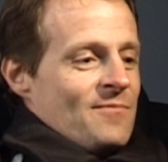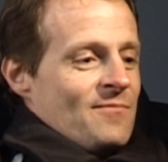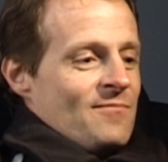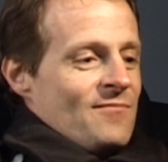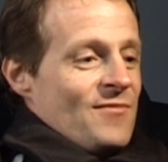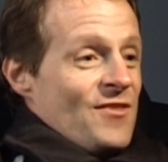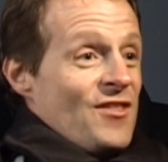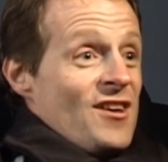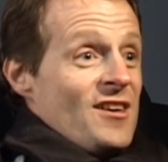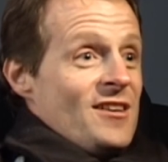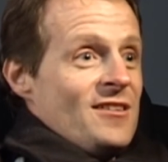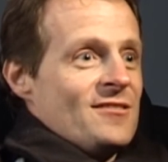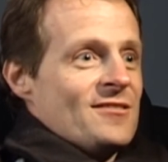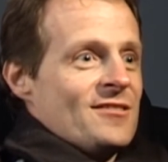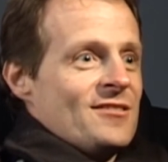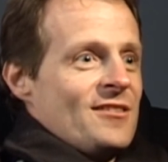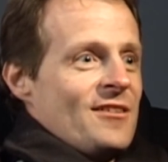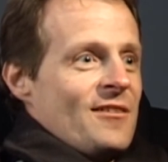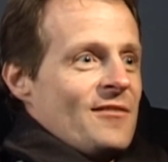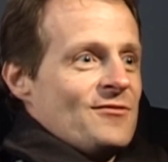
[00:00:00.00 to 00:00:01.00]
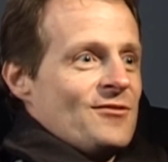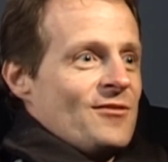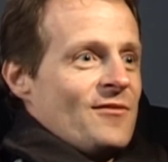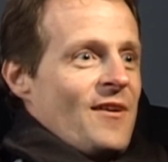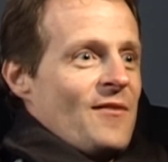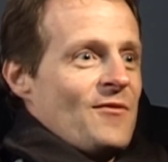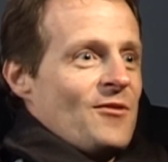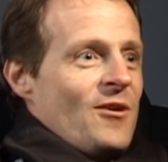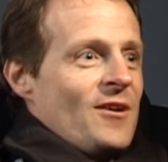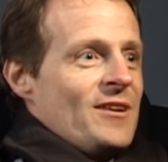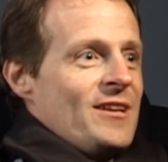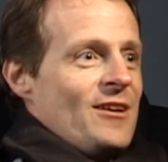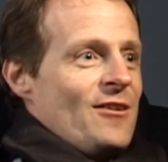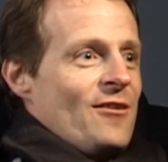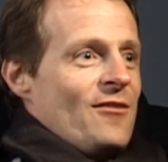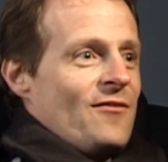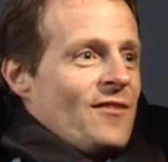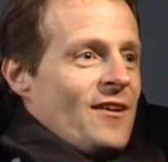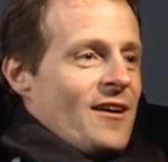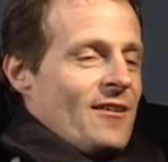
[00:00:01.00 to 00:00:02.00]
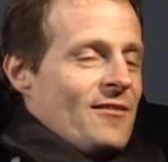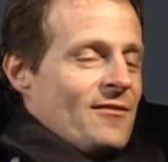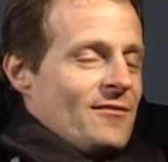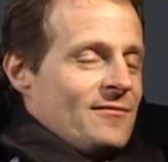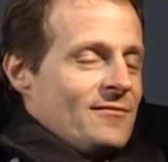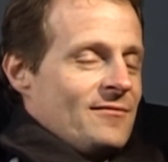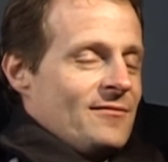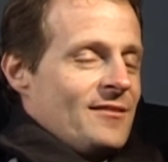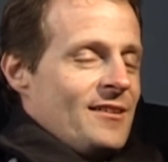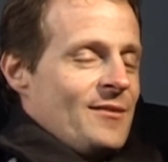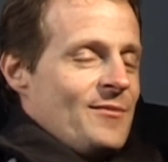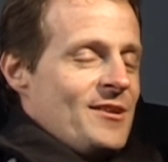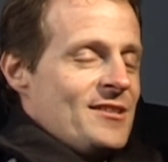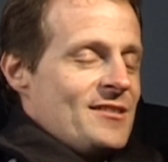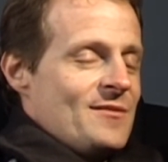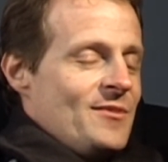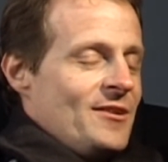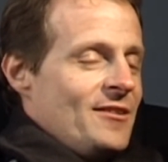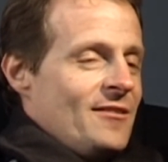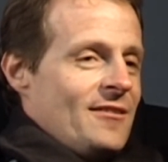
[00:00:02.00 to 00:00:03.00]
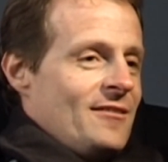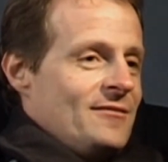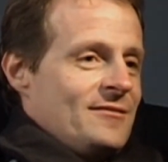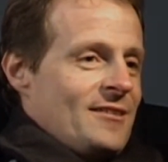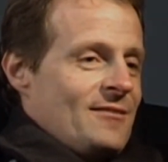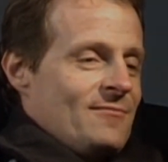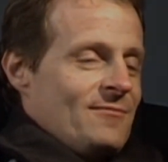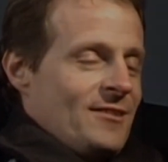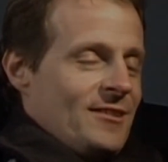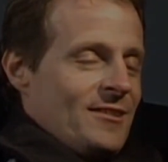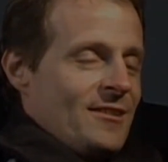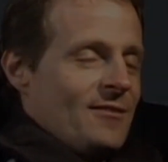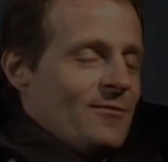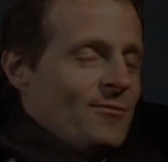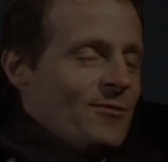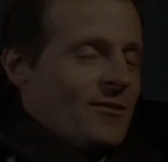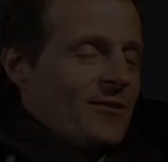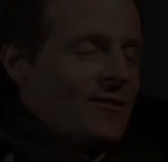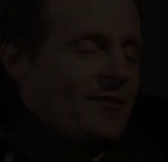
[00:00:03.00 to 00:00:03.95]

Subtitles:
things and you sort of have an idea of how they're meant to be. I don't really know why.